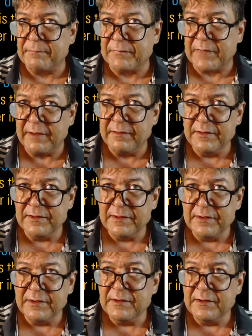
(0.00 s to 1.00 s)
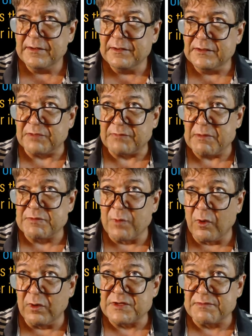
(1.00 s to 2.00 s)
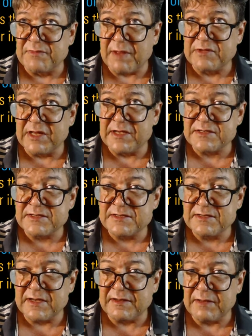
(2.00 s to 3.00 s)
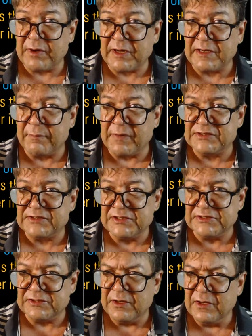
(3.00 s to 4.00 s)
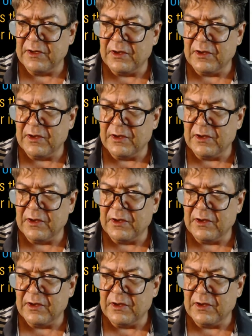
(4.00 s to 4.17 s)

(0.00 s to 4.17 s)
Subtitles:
Okay, sometimes more, sometimes less, and they break it down by season.